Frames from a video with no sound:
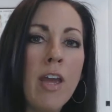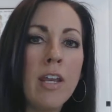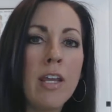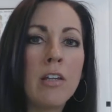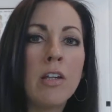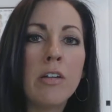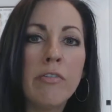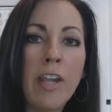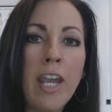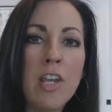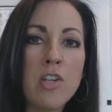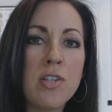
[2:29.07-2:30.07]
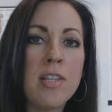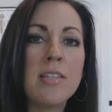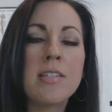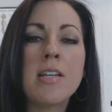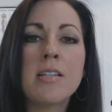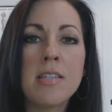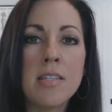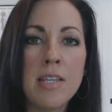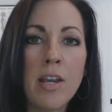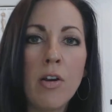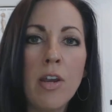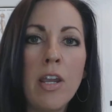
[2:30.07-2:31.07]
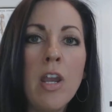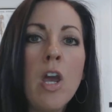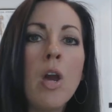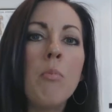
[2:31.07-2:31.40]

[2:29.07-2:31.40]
any clarification that's necessary